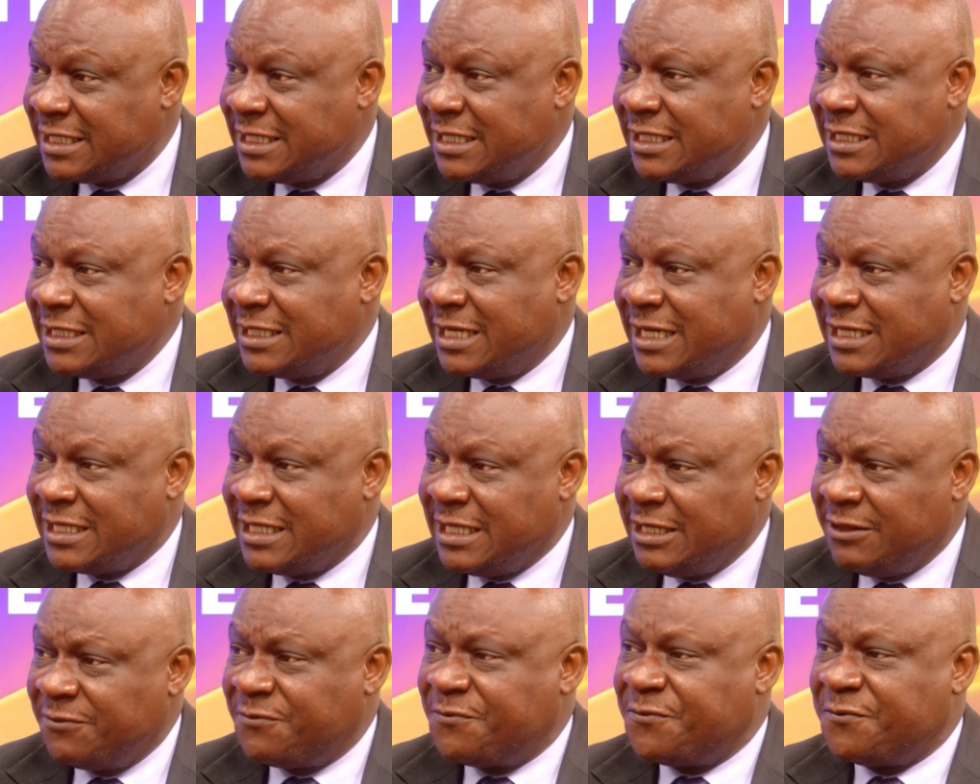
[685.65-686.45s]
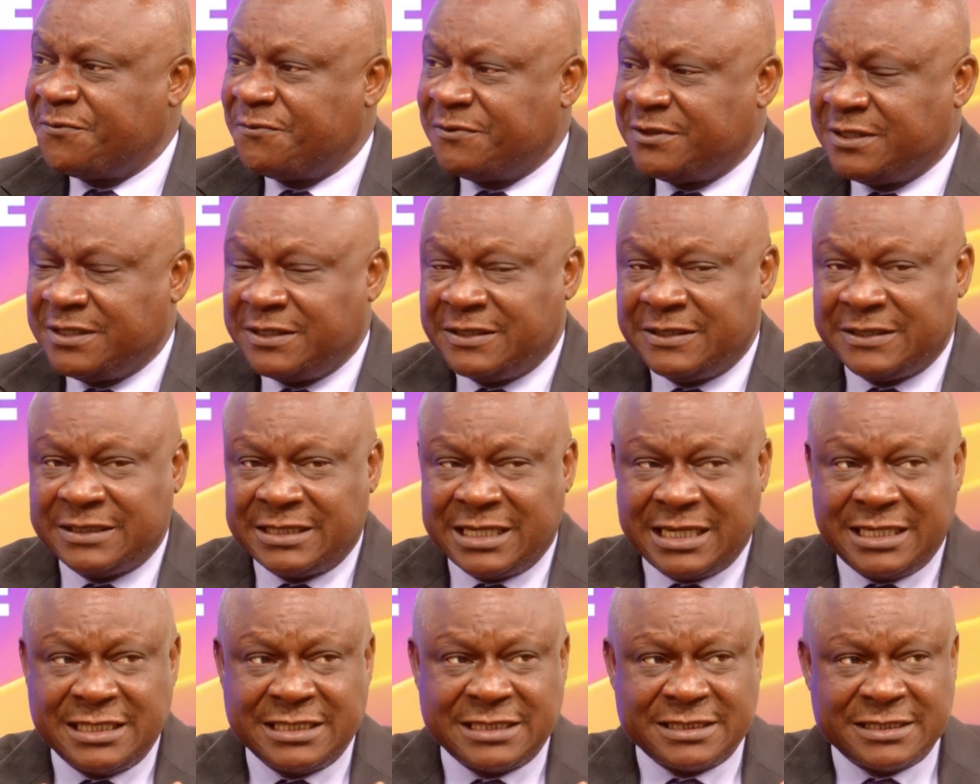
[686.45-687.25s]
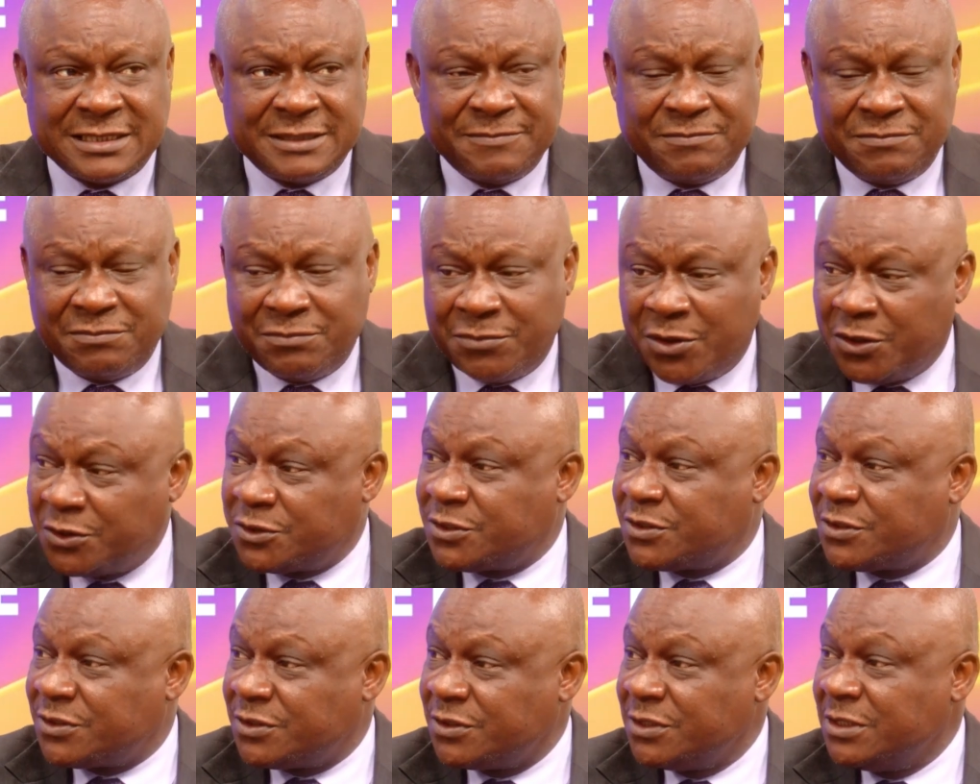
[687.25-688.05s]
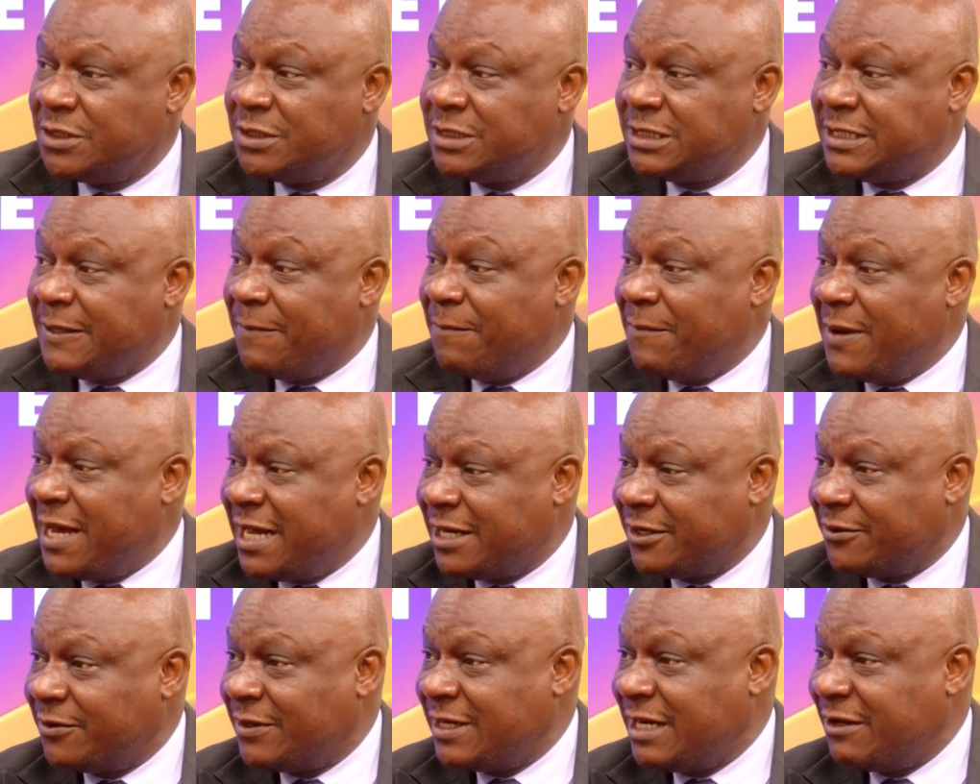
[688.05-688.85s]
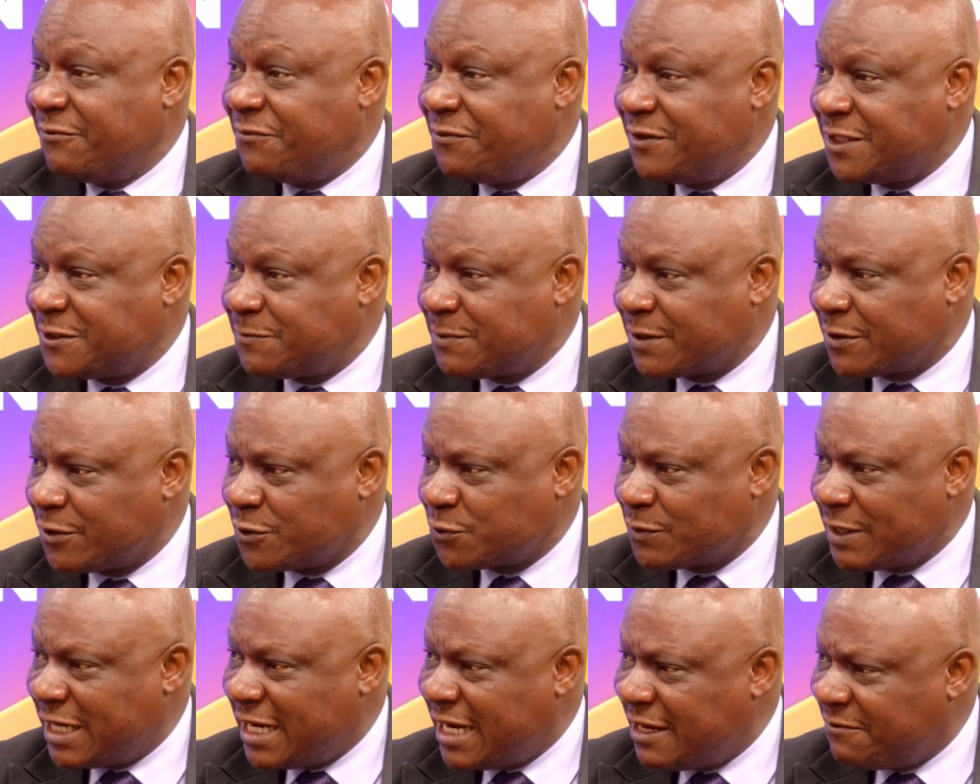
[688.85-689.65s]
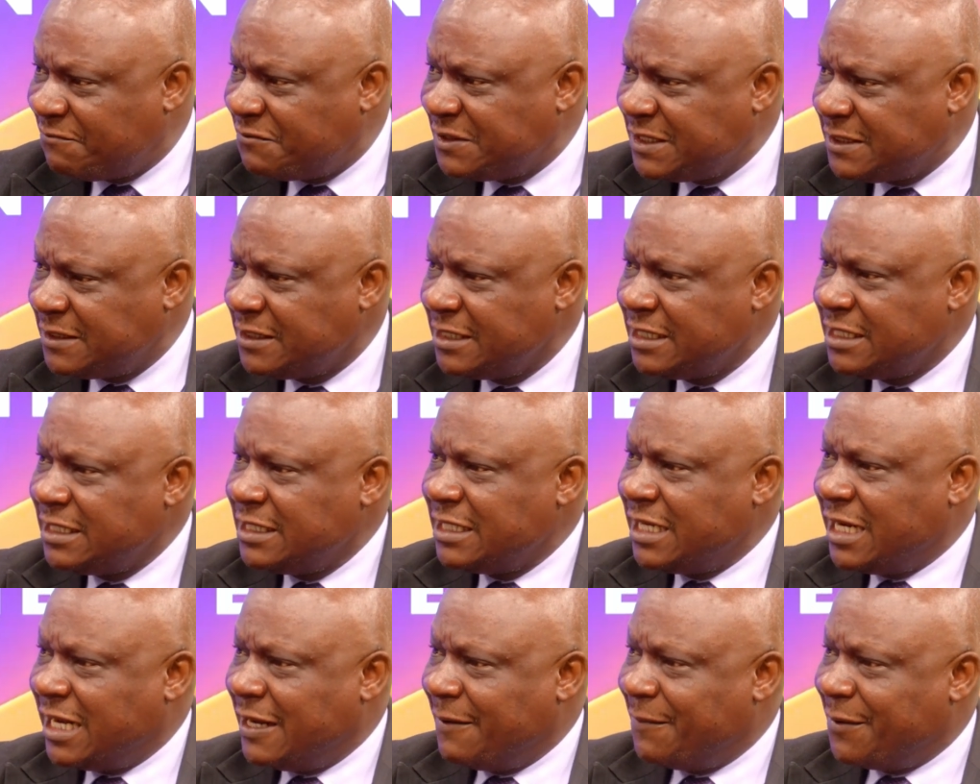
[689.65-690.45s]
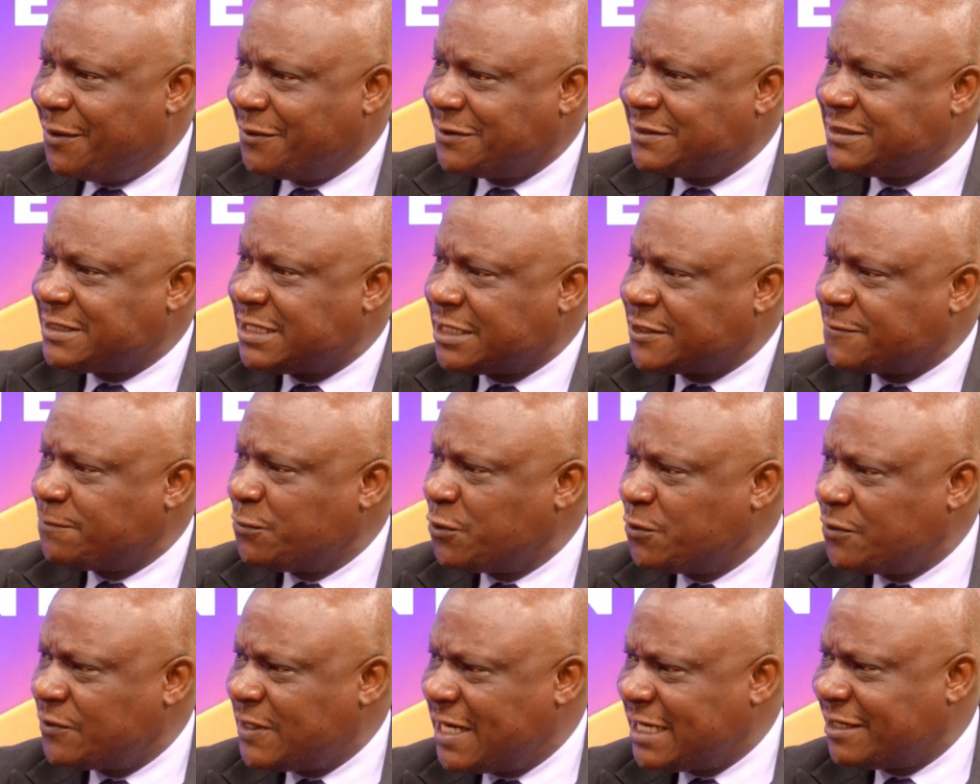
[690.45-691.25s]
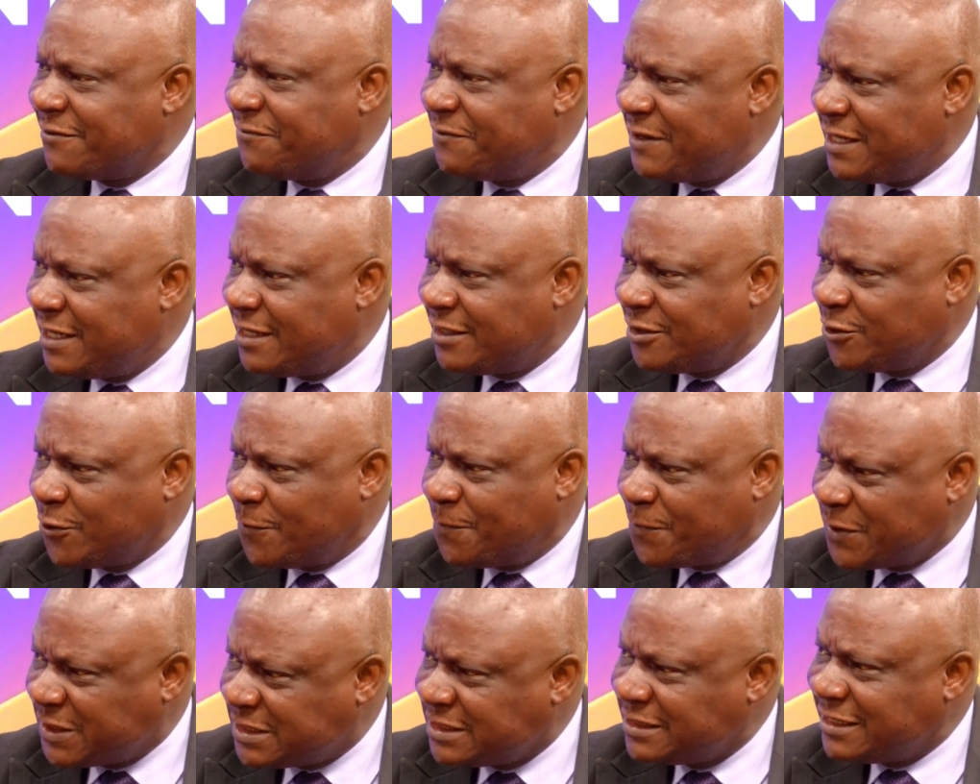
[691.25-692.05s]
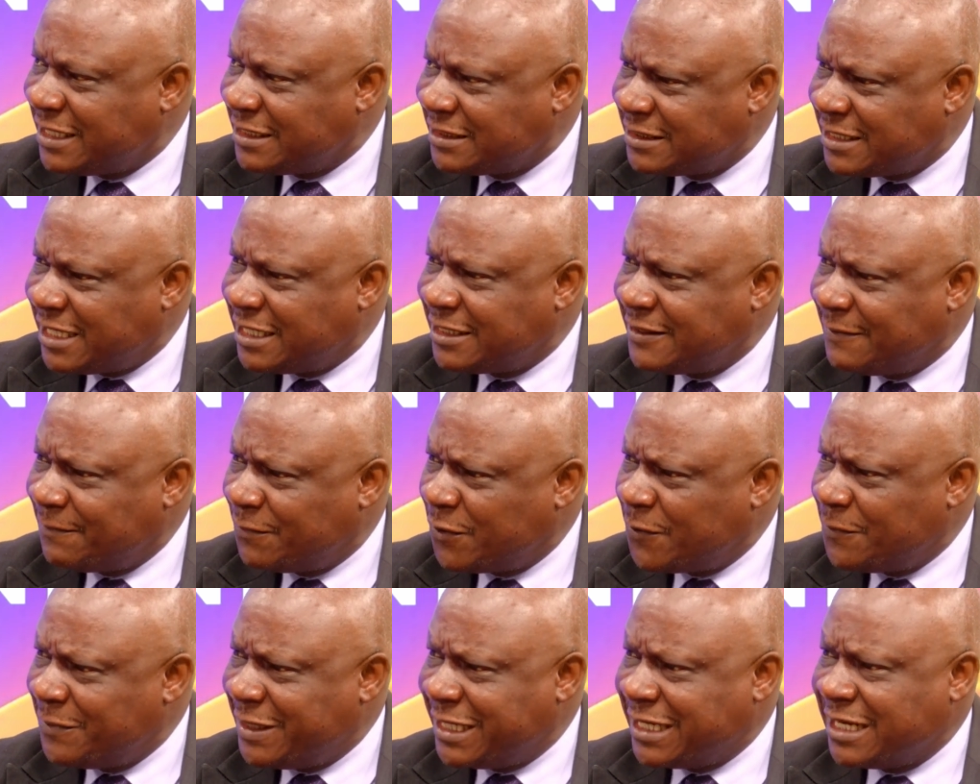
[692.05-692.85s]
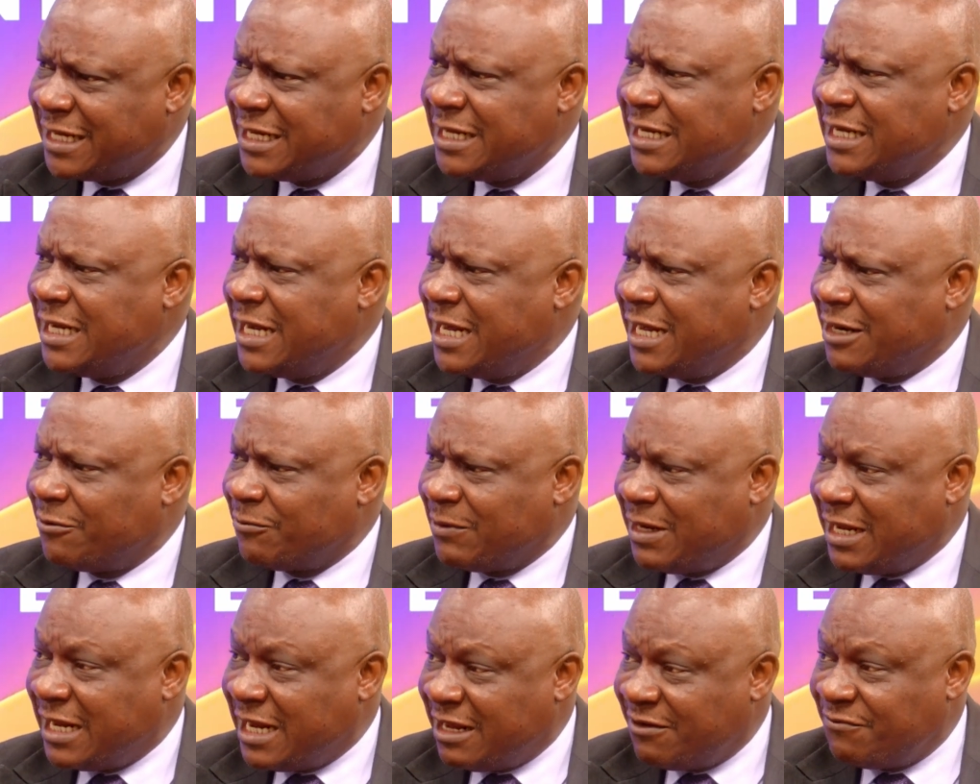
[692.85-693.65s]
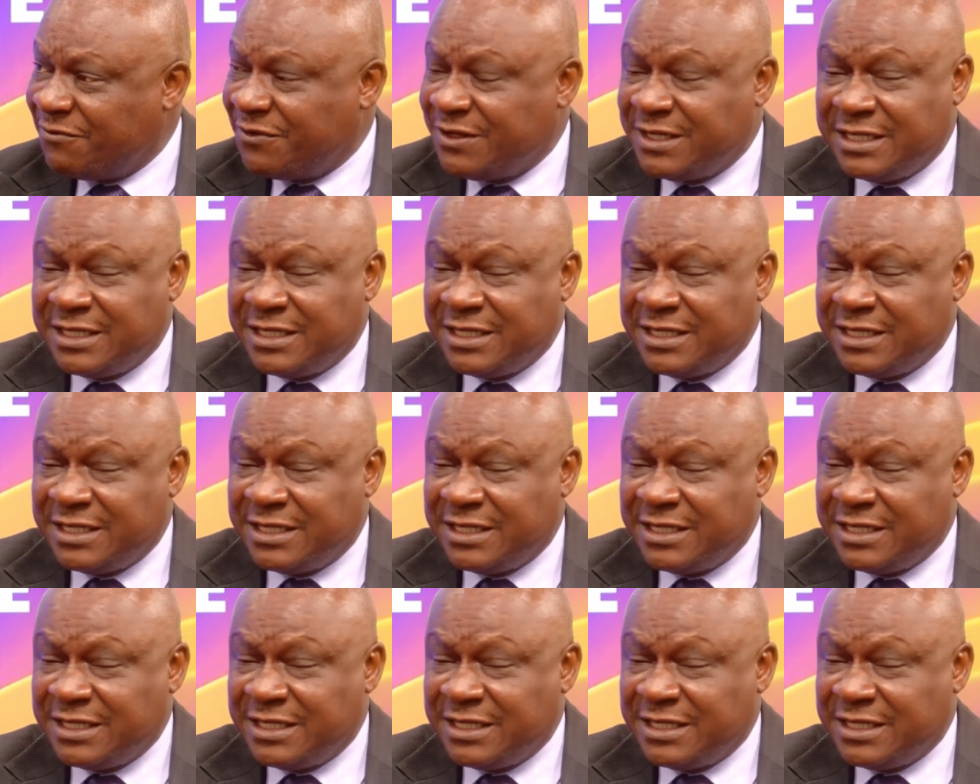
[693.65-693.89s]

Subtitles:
That if there's much demand on FS, because we're having about 6 modular refineries operating in Nigeria at the moment, and we're having